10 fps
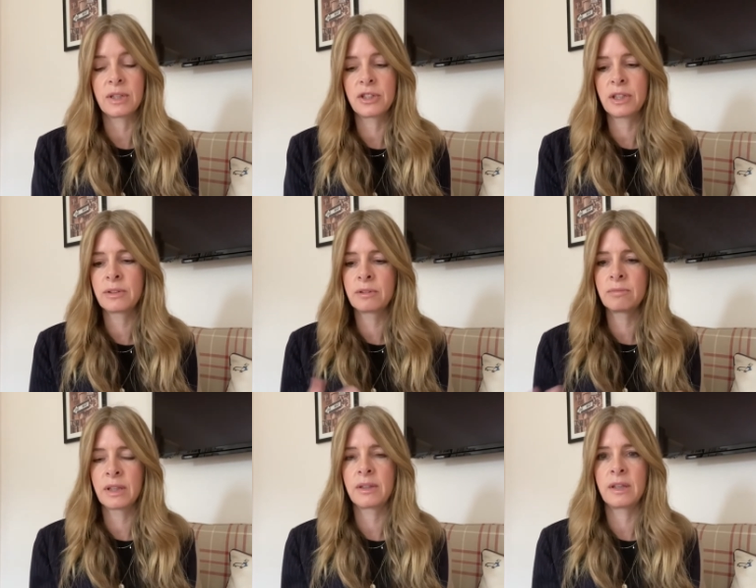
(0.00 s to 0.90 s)
It's children
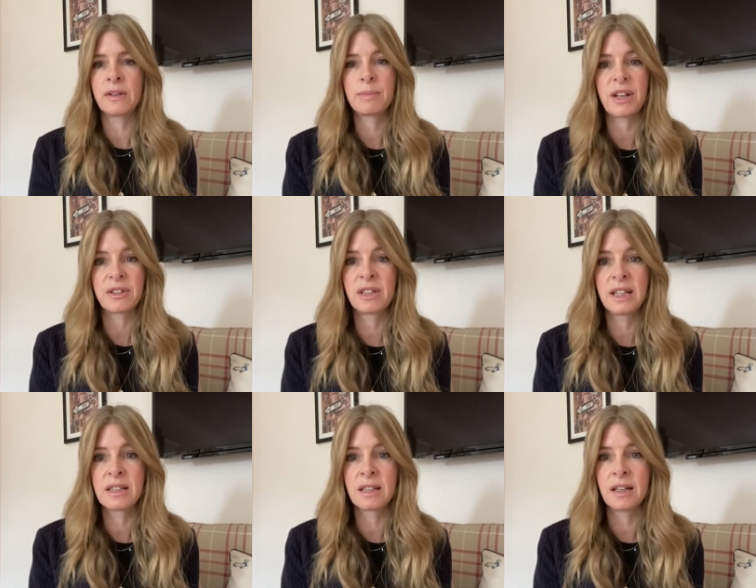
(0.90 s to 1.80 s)
with, special
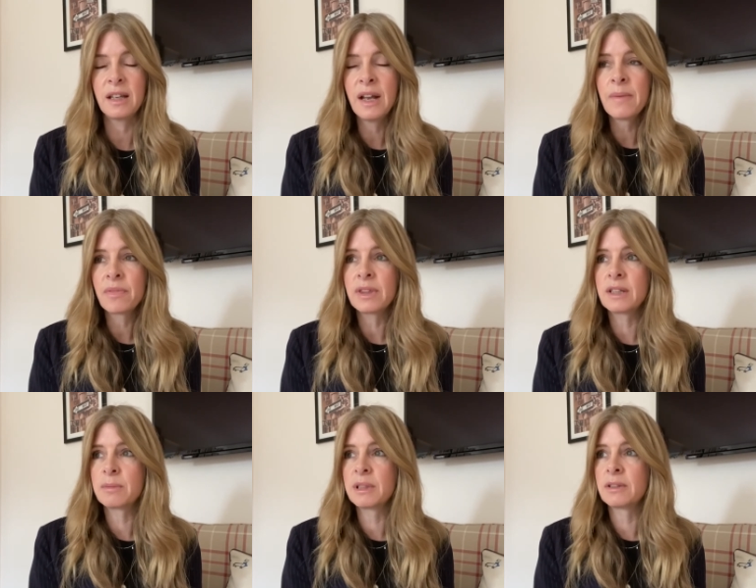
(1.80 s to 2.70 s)
needs that
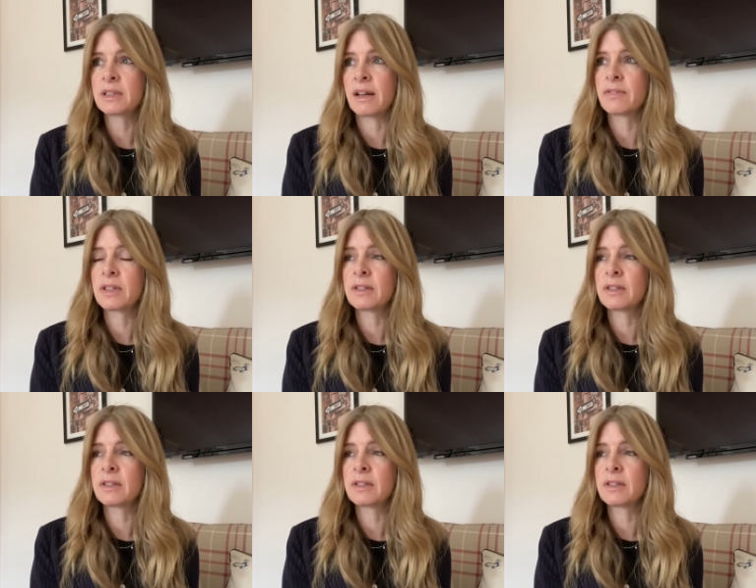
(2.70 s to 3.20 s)
need to be looked after.